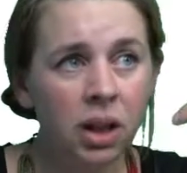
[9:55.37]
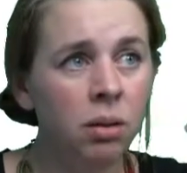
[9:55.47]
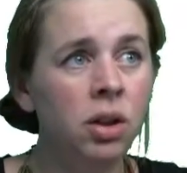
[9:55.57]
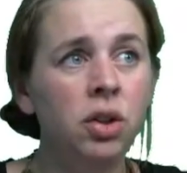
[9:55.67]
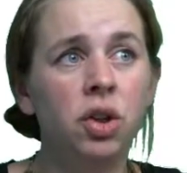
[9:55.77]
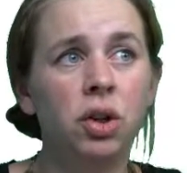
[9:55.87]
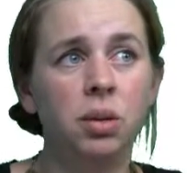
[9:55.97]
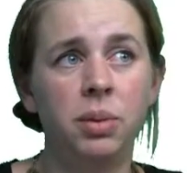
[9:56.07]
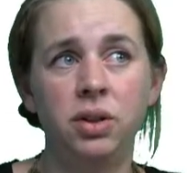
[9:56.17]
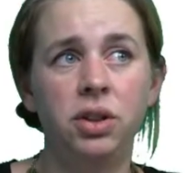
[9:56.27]
When you talk
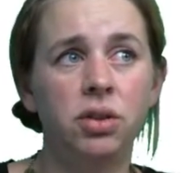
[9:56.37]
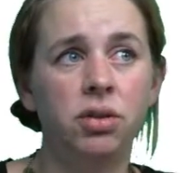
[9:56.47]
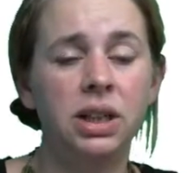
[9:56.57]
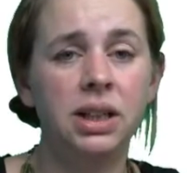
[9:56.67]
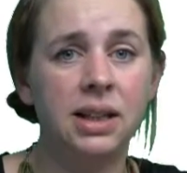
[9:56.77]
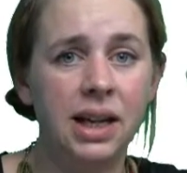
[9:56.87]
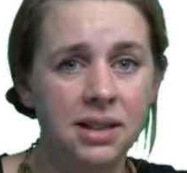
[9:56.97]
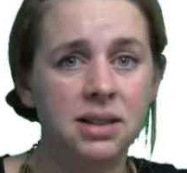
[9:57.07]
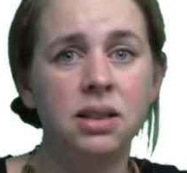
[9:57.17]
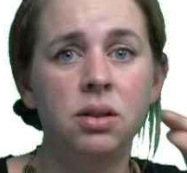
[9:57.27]
about your career,
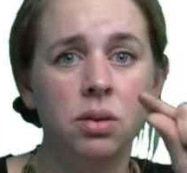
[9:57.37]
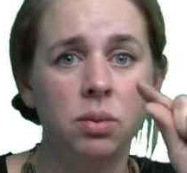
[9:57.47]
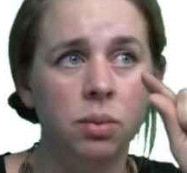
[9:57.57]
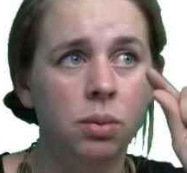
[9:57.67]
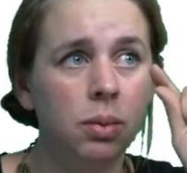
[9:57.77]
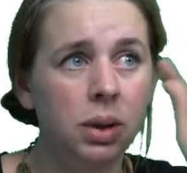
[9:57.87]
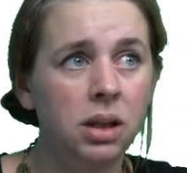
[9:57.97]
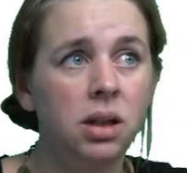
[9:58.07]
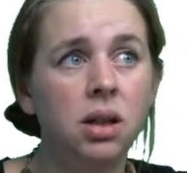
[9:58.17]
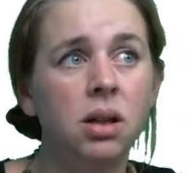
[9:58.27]
that's it.
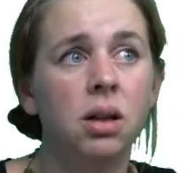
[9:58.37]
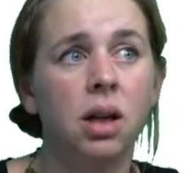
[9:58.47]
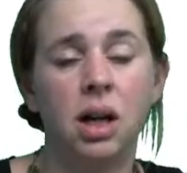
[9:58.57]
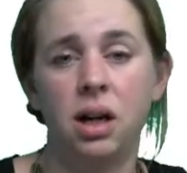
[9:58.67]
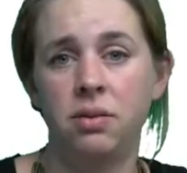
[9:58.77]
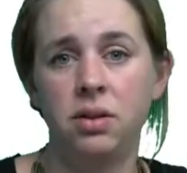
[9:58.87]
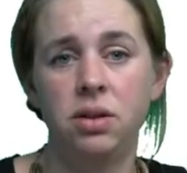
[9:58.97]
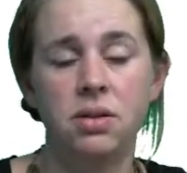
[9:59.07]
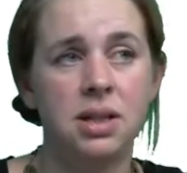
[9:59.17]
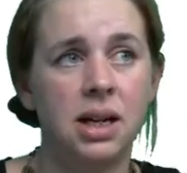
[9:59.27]
When you have to
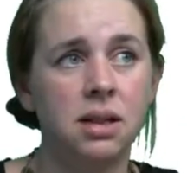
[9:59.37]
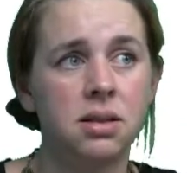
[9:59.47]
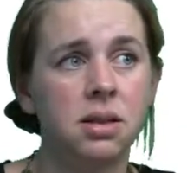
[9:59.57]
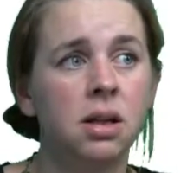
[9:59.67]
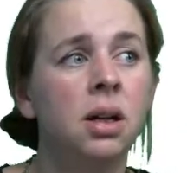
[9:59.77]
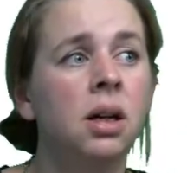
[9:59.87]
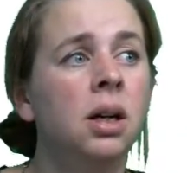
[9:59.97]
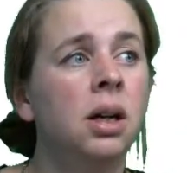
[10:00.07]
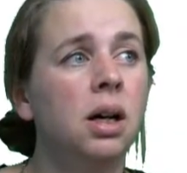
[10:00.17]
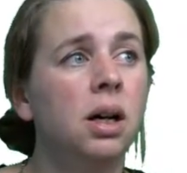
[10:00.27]
use that.
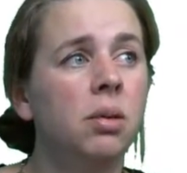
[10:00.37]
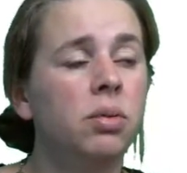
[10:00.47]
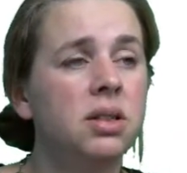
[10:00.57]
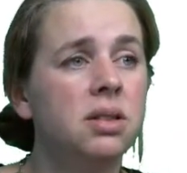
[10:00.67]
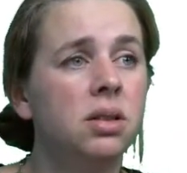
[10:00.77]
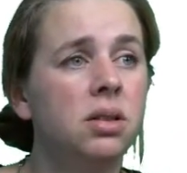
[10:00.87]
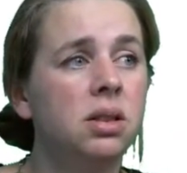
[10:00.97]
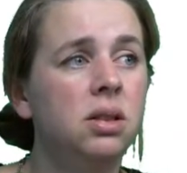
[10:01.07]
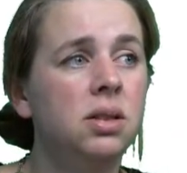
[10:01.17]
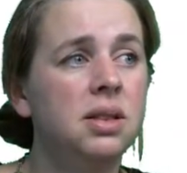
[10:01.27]
present
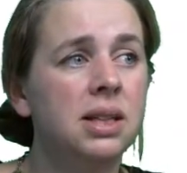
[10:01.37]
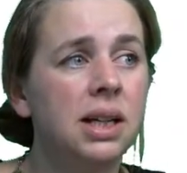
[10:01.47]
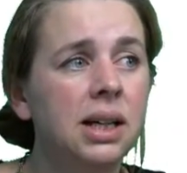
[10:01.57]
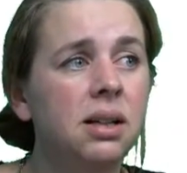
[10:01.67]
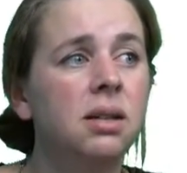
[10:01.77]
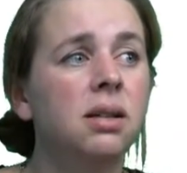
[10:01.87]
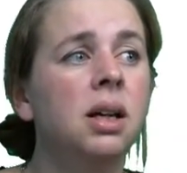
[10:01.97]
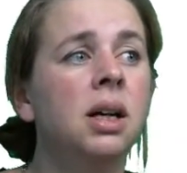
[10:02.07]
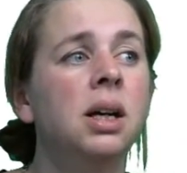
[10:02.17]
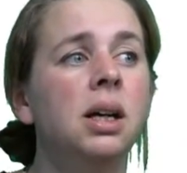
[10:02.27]
continuous, and
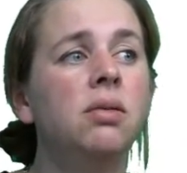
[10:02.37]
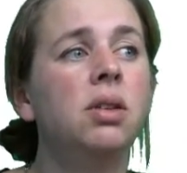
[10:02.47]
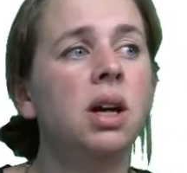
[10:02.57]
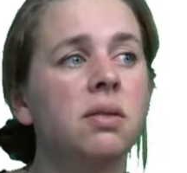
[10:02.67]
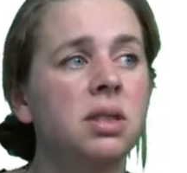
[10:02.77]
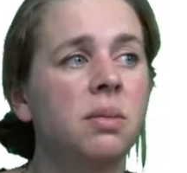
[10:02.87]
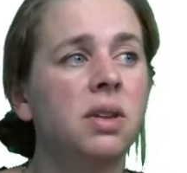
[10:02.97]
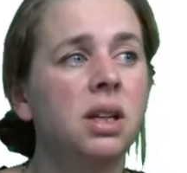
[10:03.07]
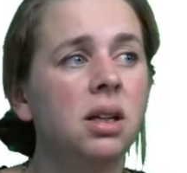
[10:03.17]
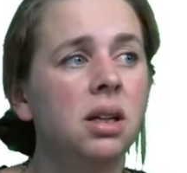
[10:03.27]
if you
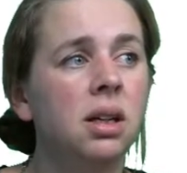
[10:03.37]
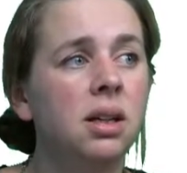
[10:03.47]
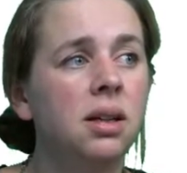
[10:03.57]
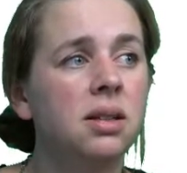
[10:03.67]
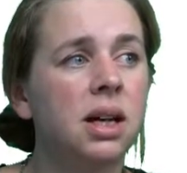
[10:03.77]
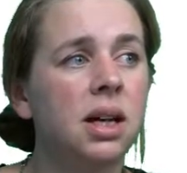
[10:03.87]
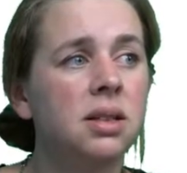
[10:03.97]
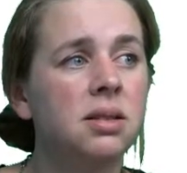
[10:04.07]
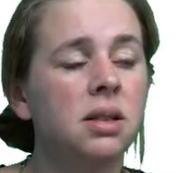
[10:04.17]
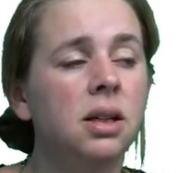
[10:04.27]
something in the
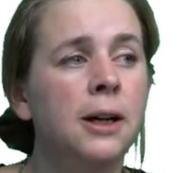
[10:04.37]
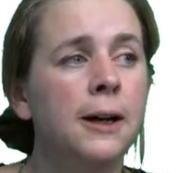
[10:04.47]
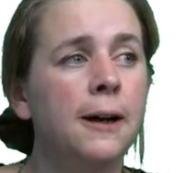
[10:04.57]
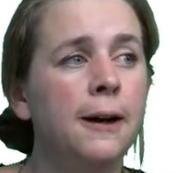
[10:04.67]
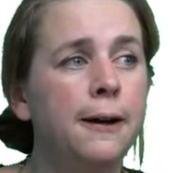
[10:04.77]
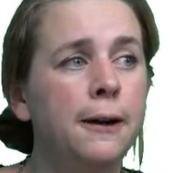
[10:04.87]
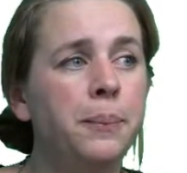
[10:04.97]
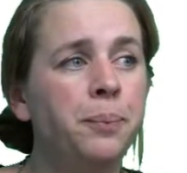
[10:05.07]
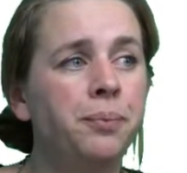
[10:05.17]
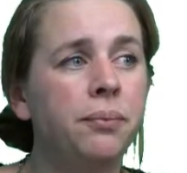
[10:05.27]
task
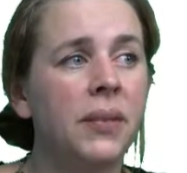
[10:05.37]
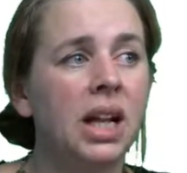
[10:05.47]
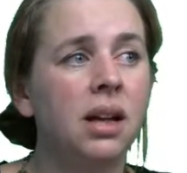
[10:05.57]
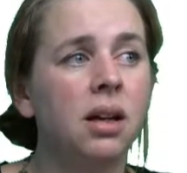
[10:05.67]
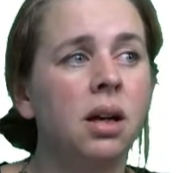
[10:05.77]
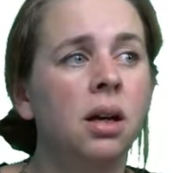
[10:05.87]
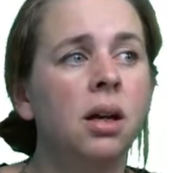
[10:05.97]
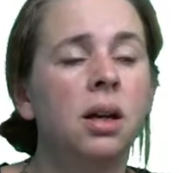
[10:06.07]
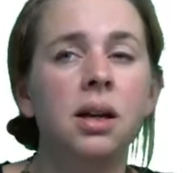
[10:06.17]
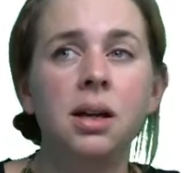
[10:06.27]
like
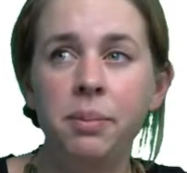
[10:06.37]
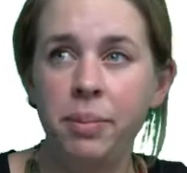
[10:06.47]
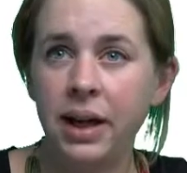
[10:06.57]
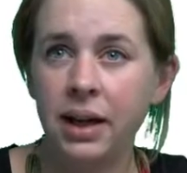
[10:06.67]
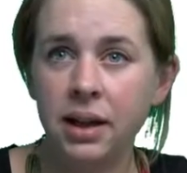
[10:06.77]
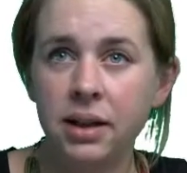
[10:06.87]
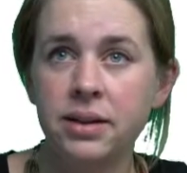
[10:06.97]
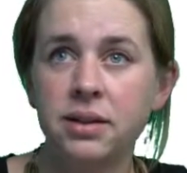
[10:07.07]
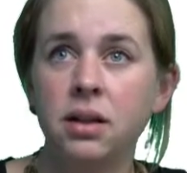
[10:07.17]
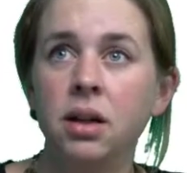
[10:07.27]

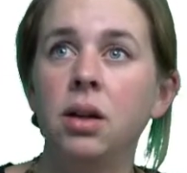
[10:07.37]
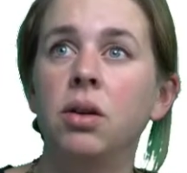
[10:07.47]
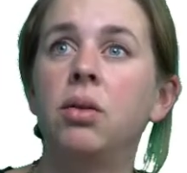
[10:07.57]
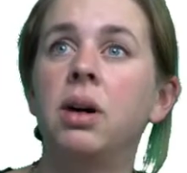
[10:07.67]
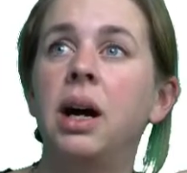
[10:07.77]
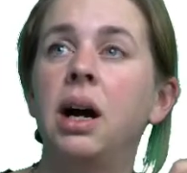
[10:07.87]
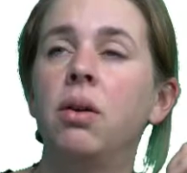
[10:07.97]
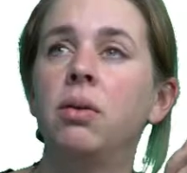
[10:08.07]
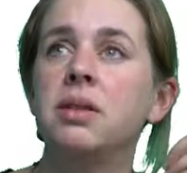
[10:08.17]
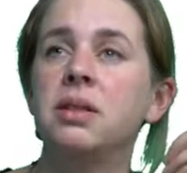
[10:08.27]
impacts or
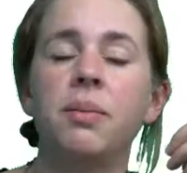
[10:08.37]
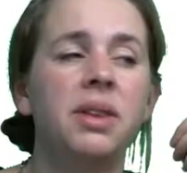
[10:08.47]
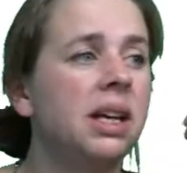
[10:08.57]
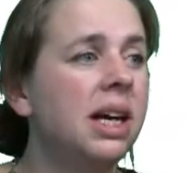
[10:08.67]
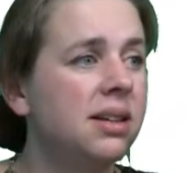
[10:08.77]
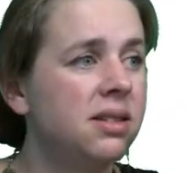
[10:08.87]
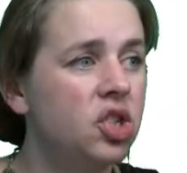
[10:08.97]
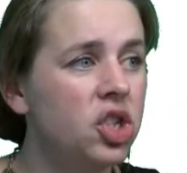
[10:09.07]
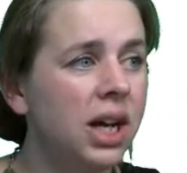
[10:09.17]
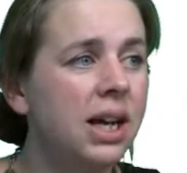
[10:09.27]
how something has
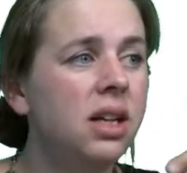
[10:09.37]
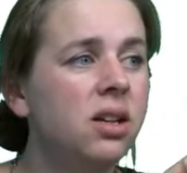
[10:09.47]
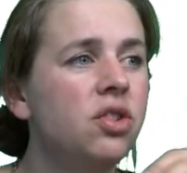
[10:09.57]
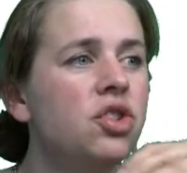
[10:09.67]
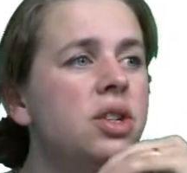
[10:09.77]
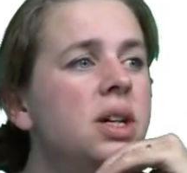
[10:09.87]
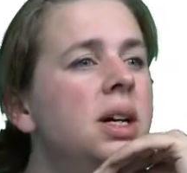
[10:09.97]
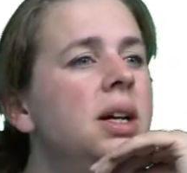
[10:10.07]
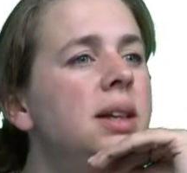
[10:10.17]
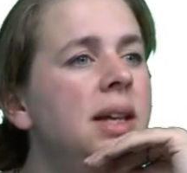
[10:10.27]
changed,
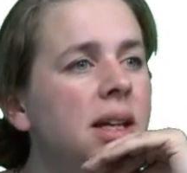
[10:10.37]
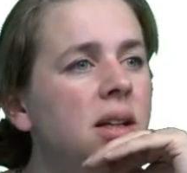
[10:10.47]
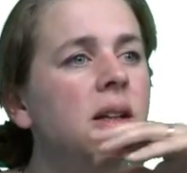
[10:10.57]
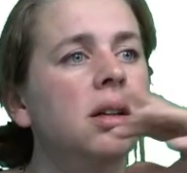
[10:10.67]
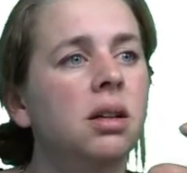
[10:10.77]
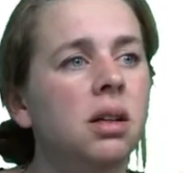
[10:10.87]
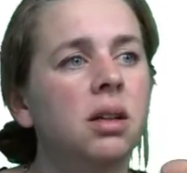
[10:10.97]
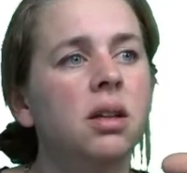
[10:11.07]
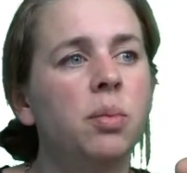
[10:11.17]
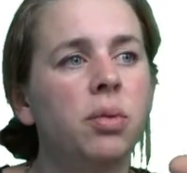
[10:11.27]
then
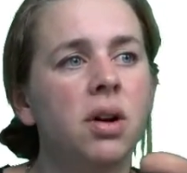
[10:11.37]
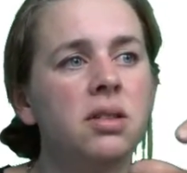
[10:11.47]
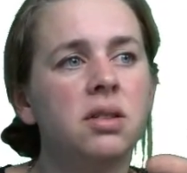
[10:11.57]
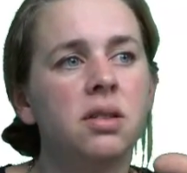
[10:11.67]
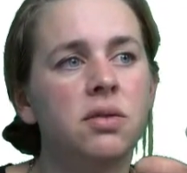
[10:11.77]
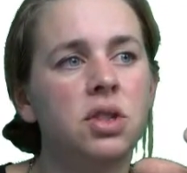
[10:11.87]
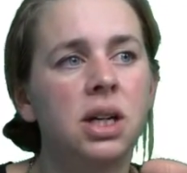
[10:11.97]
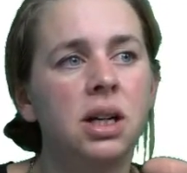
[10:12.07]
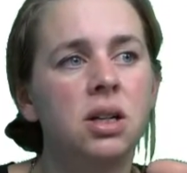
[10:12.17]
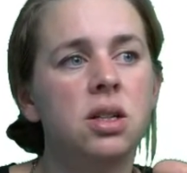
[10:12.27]
the process of
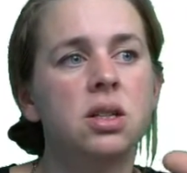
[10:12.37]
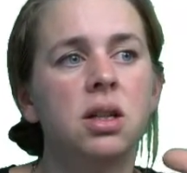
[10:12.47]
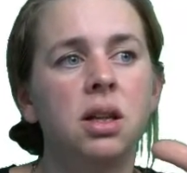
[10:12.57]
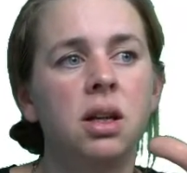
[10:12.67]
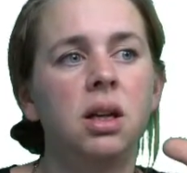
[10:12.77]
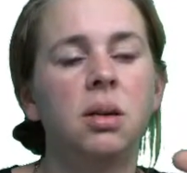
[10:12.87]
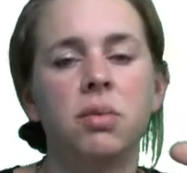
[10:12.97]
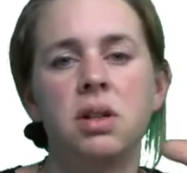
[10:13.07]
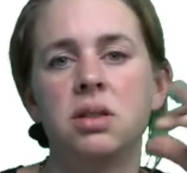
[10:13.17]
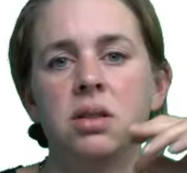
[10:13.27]
change, the
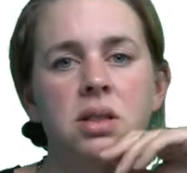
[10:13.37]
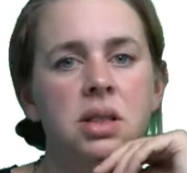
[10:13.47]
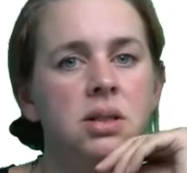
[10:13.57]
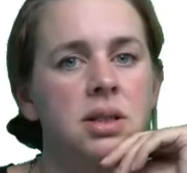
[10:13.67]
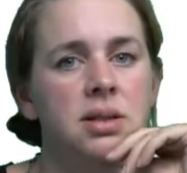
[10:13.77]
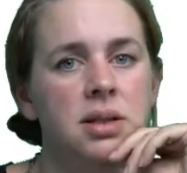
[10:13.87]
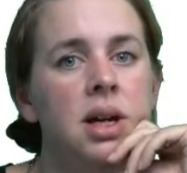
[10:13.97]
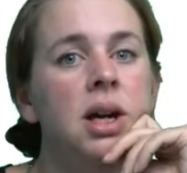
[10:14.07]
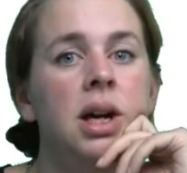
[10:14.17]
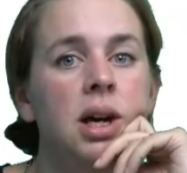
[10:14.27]
present continuous,
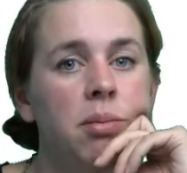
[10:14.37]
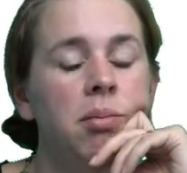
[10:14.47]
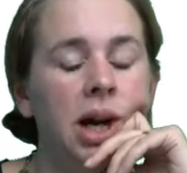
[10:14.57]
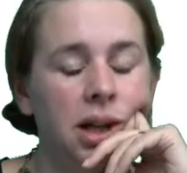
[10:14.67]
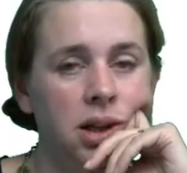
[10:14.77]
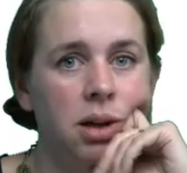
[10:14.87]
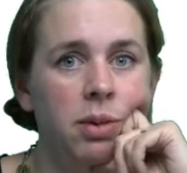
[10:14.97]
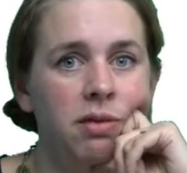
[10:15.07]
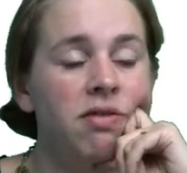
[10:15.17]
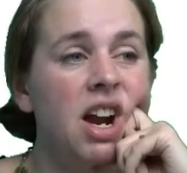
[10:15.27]
might come
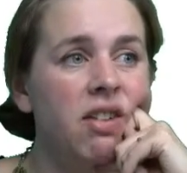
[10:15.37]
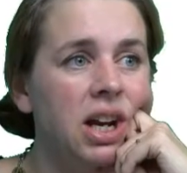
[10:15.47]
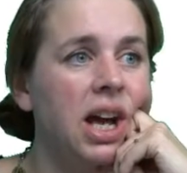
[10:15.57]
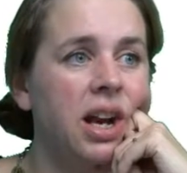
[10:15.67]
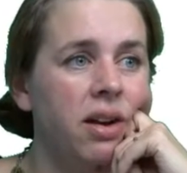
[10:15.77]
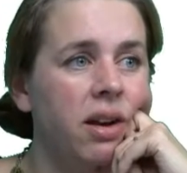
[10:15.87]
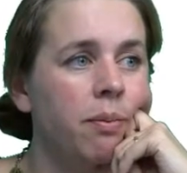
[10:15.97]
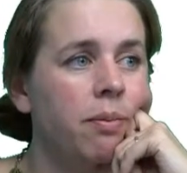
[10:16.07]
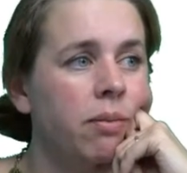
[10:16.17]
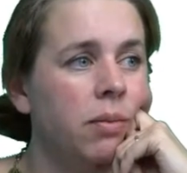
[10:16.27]
in very handy.
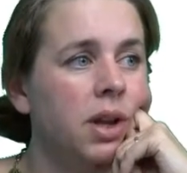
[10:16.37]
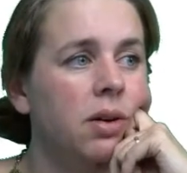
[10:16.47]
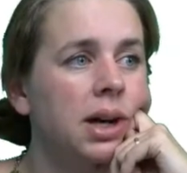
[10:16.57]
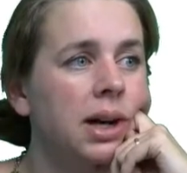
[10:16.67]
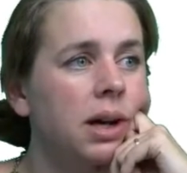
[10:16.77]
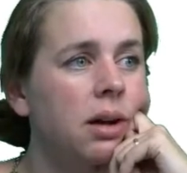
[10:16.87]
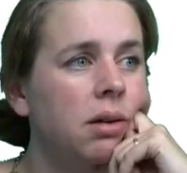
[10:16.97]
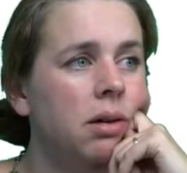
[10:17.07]
Okay?